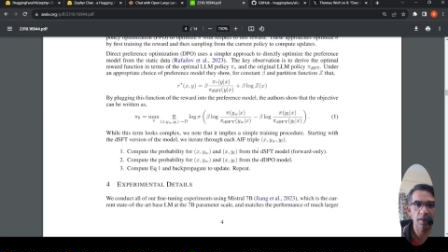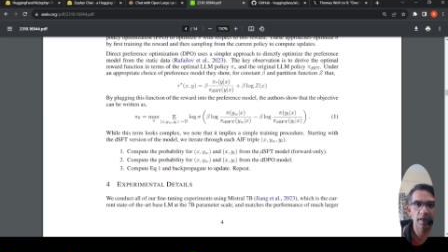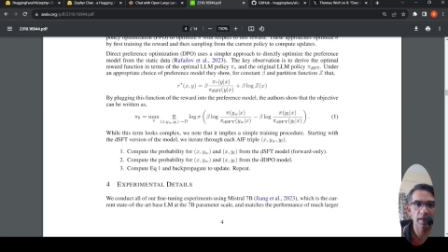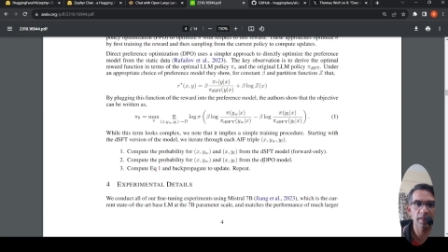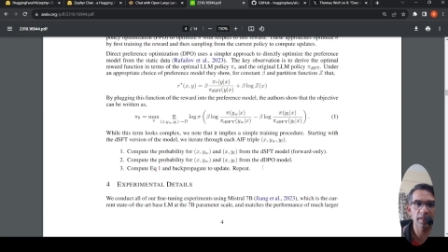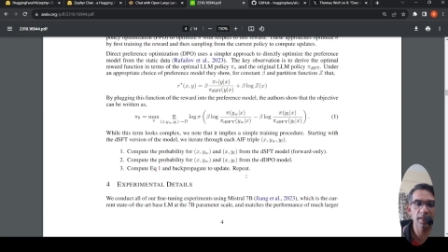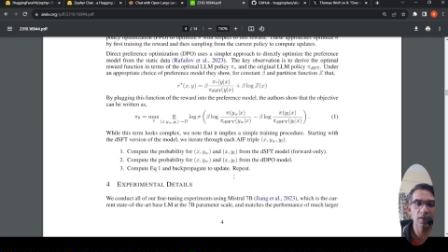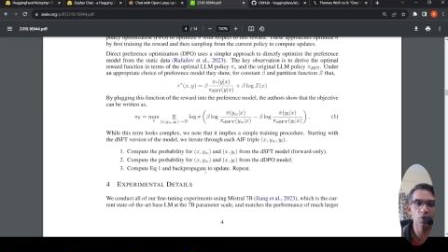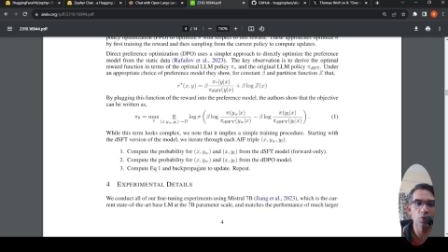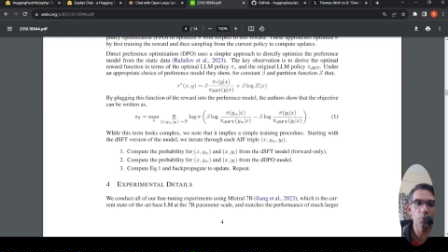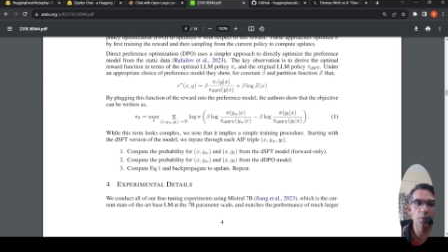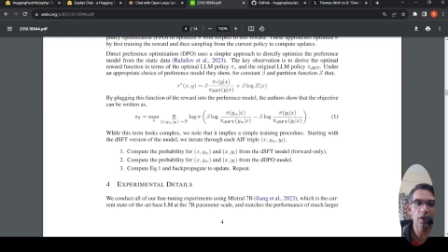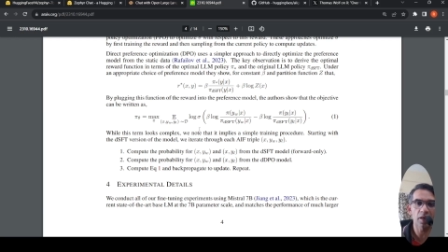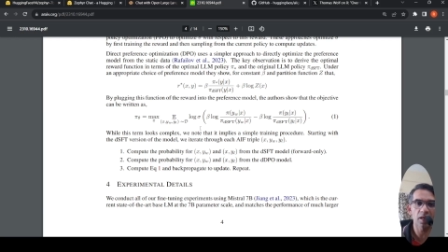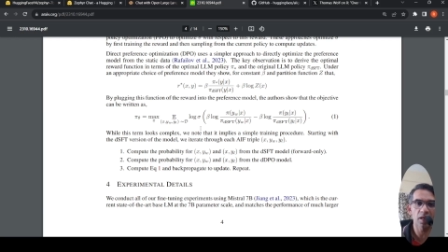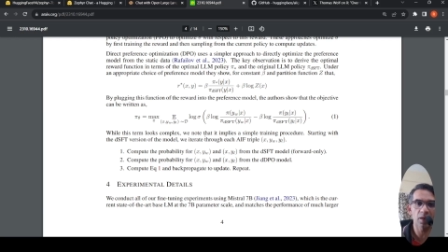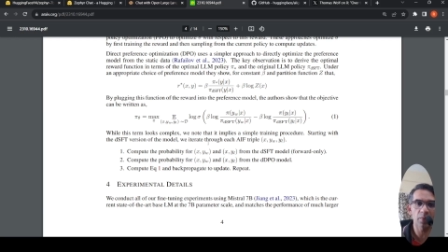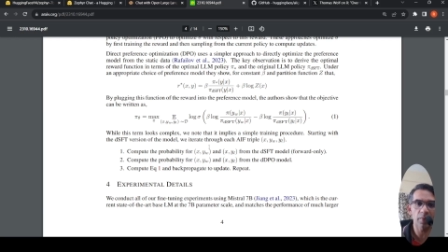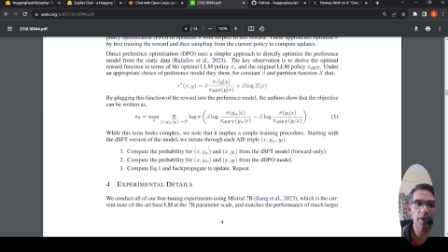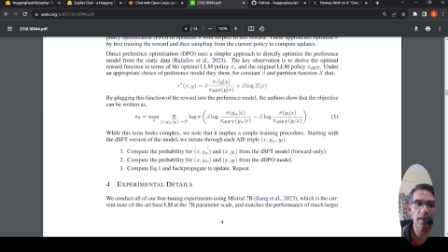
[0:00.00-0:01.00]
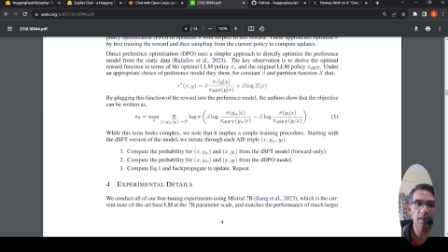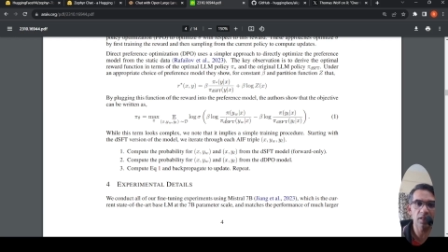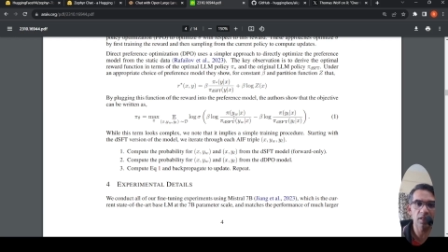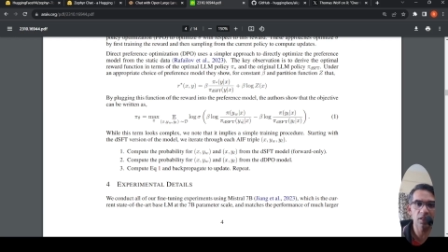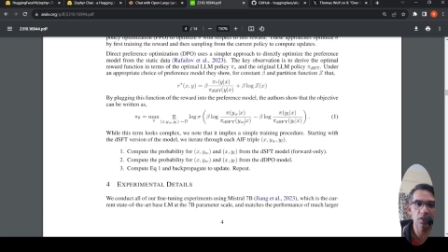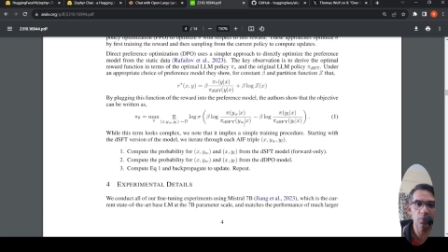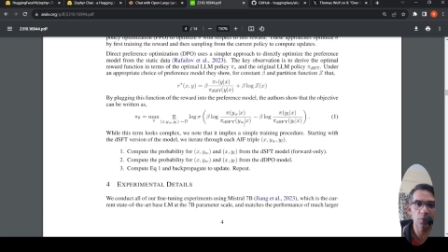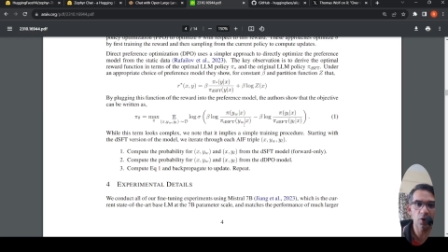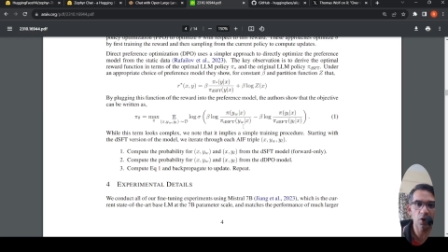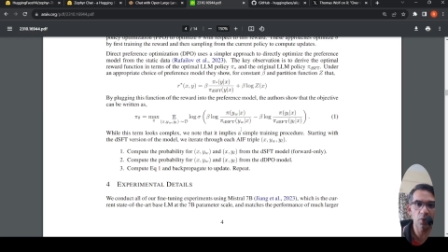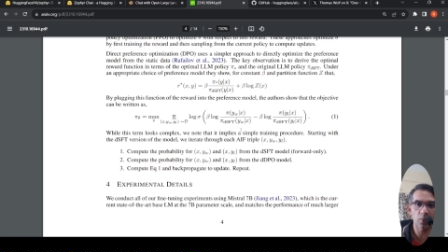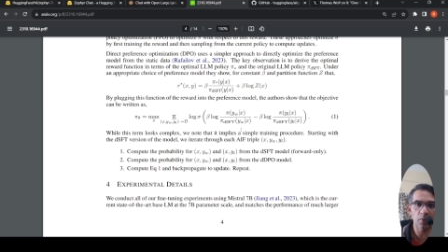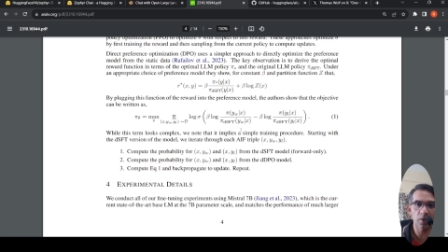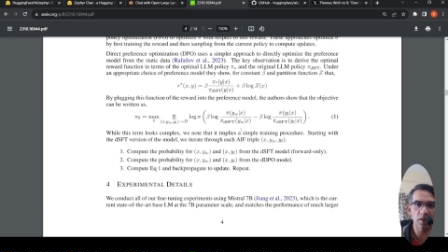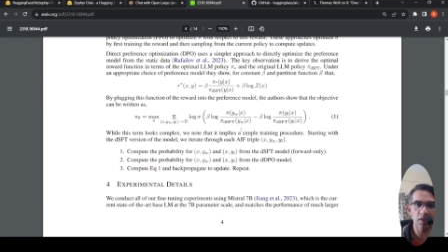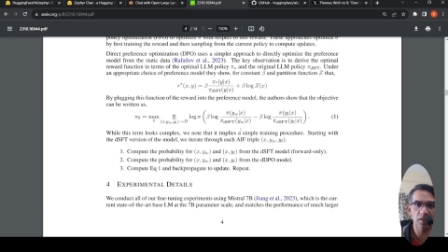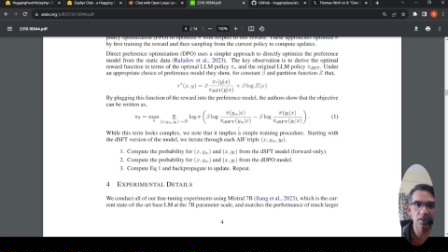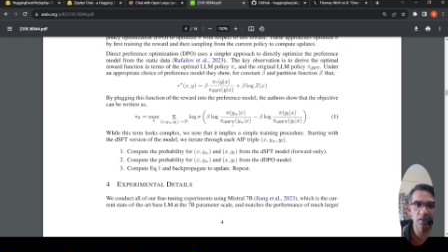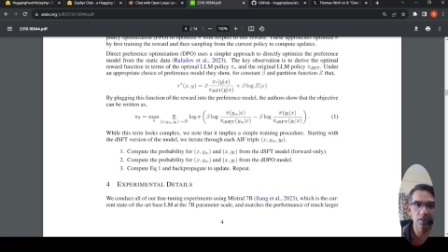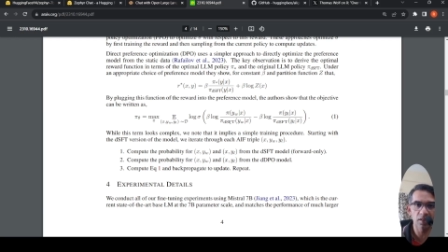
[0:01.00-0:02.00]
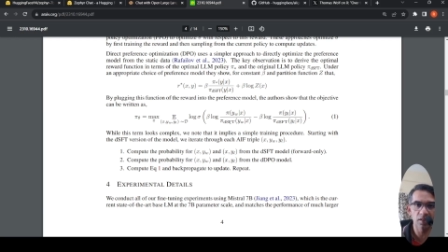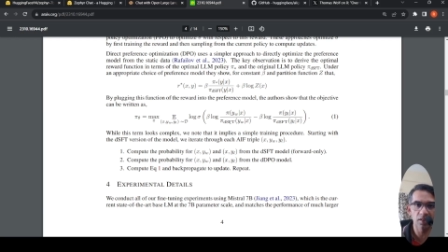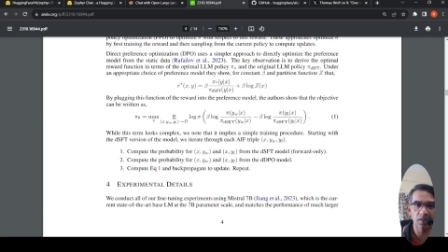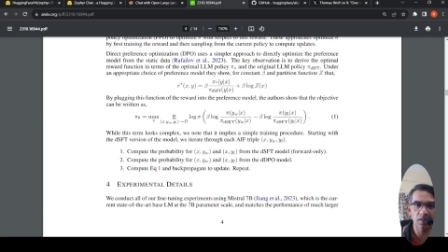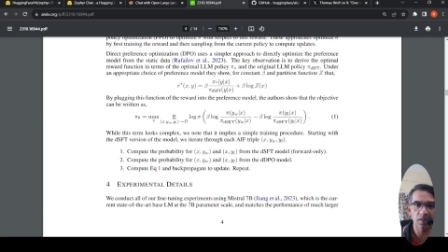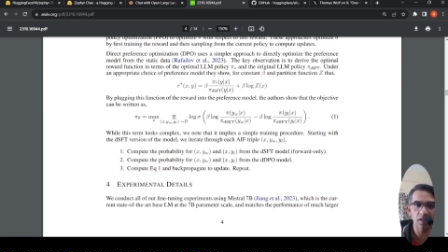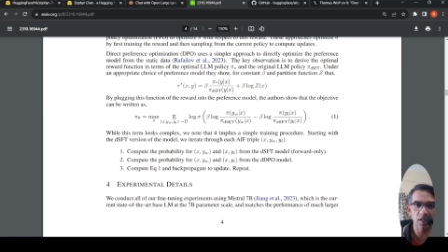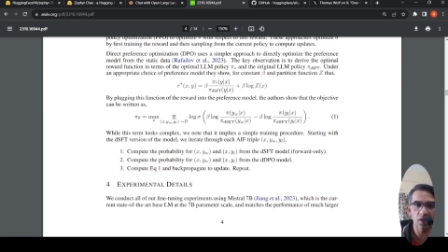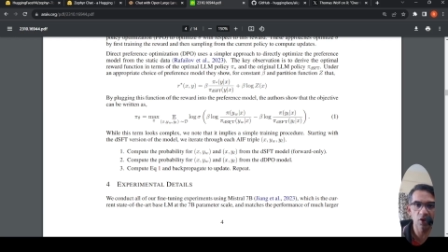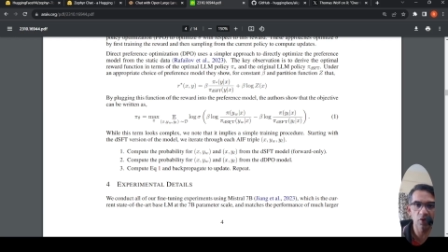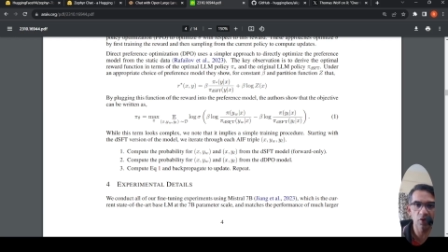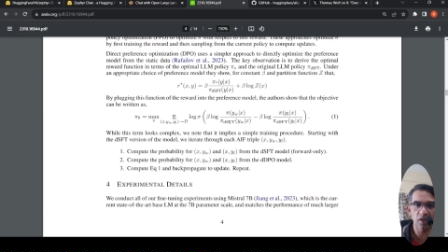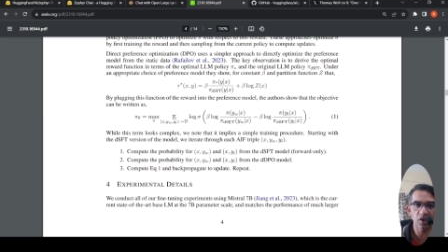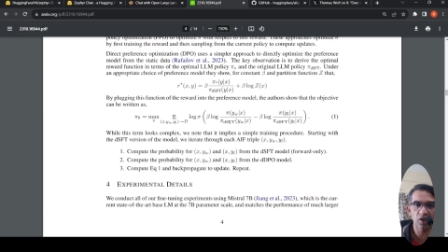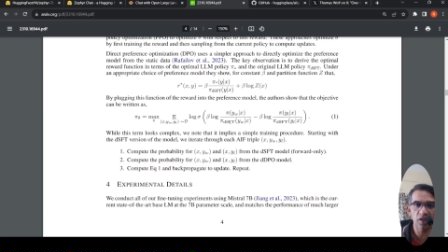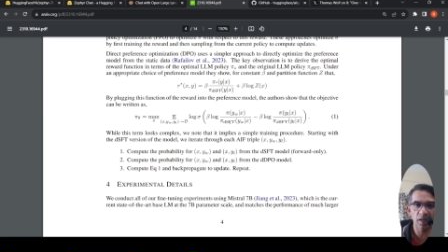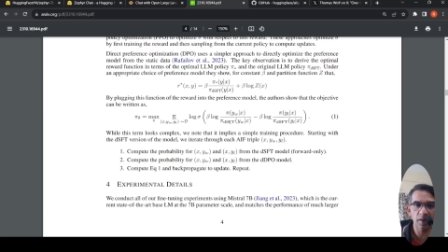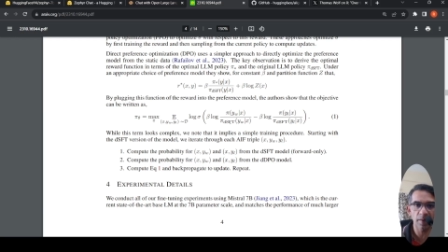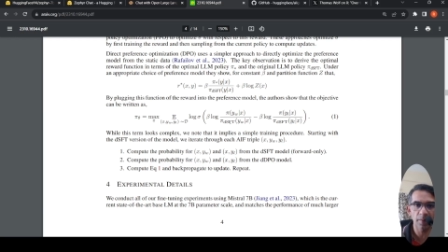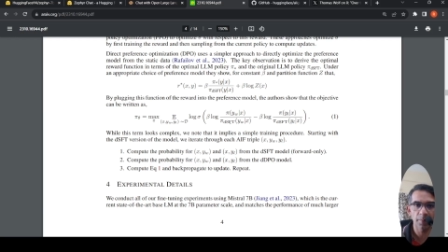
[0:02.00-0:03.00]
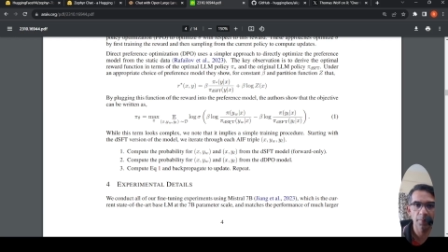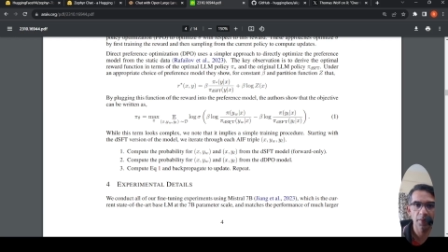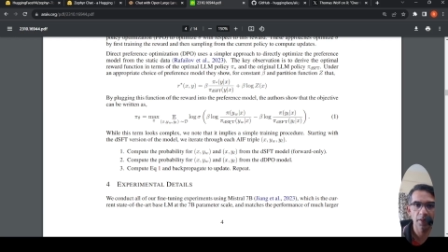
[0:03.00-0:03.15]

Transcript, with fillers: And then you plug in back these probabilities in this equation.